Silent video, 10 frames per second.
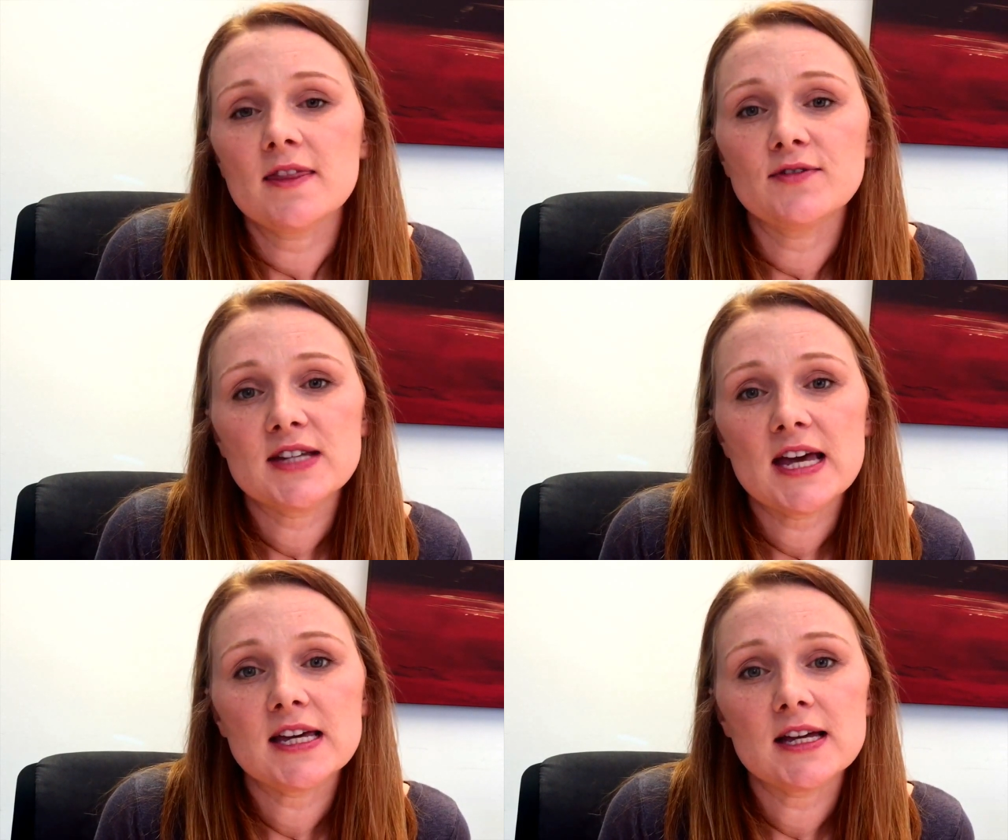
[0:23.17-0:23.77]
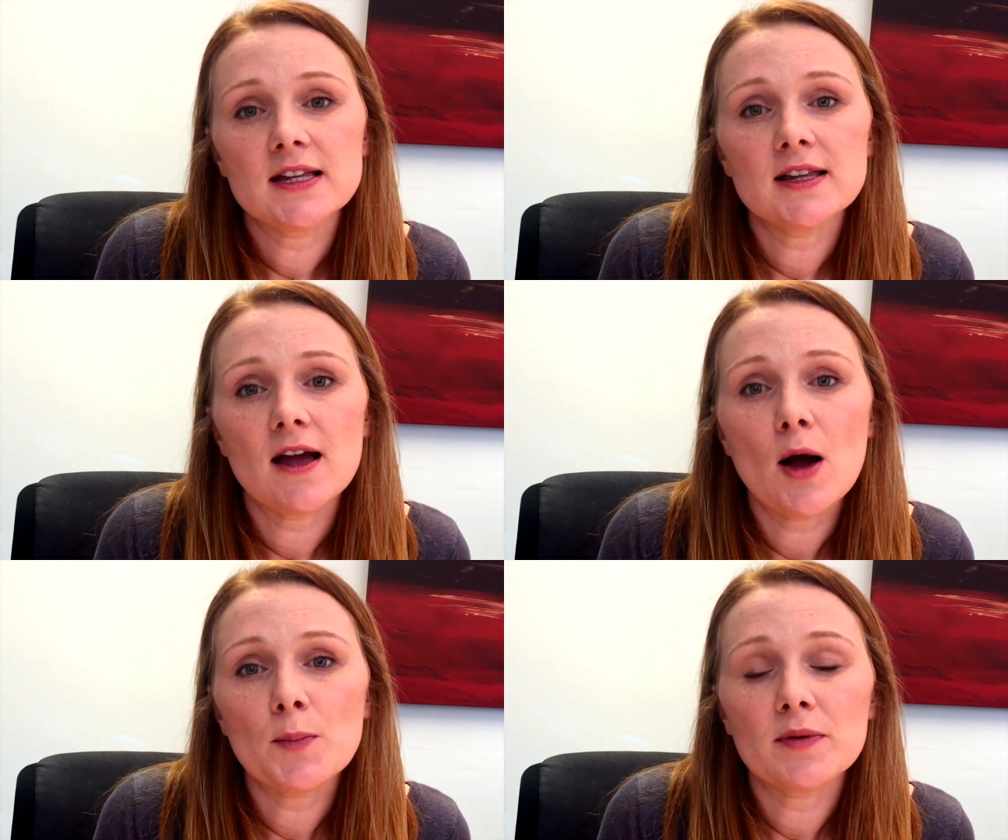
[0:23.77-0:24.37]
They've taken
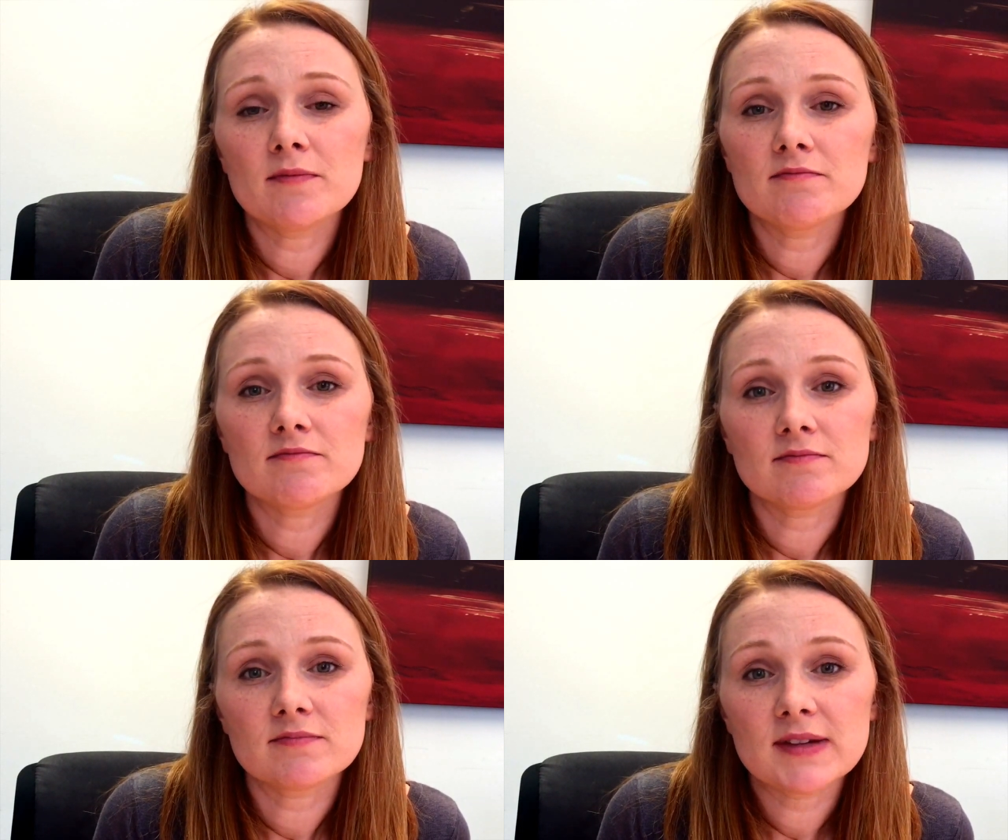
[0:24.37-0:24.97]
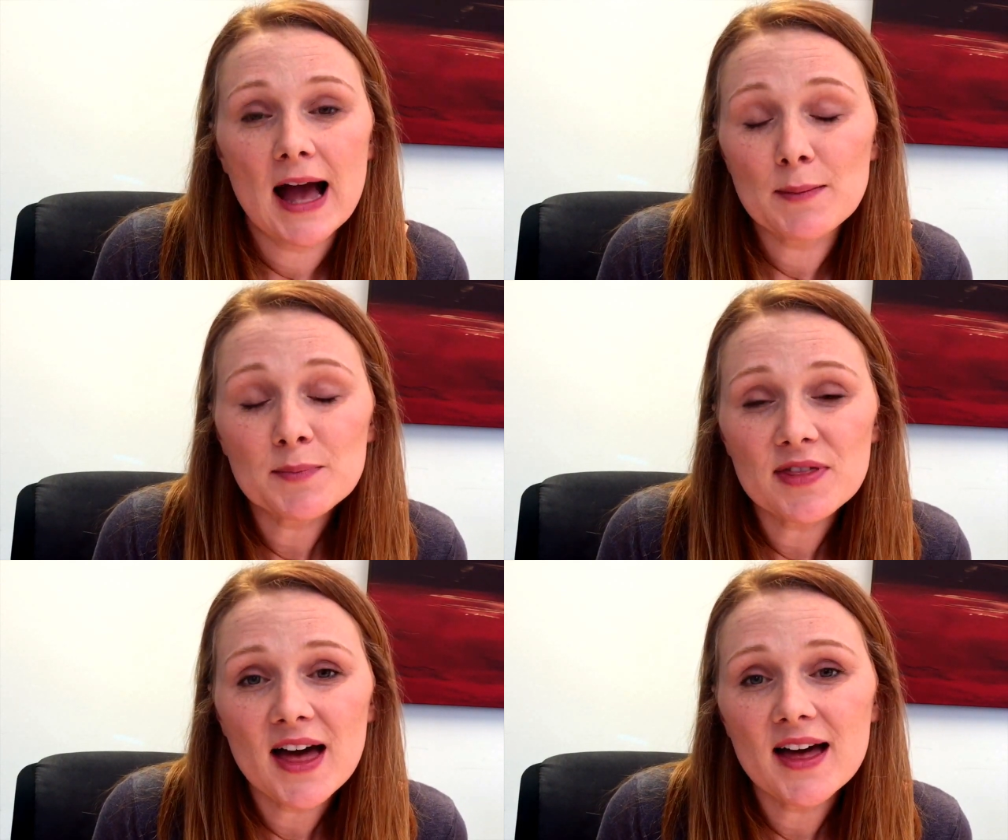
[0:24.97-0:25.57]
up
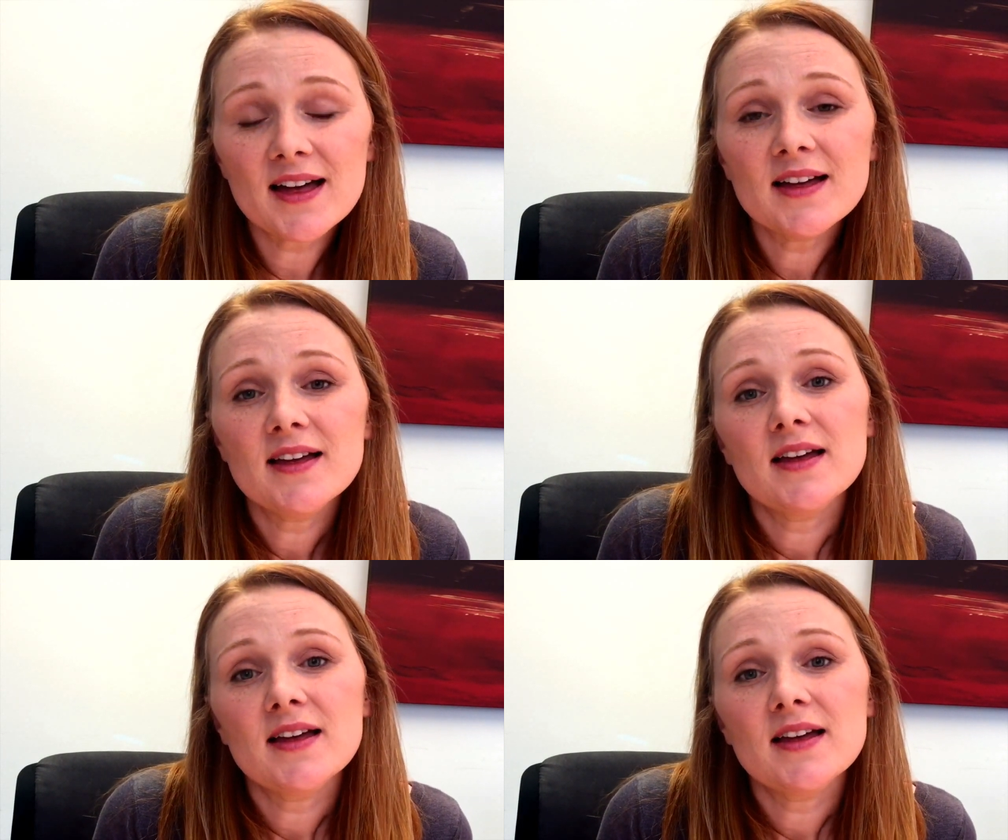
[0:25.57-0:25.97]
camp there,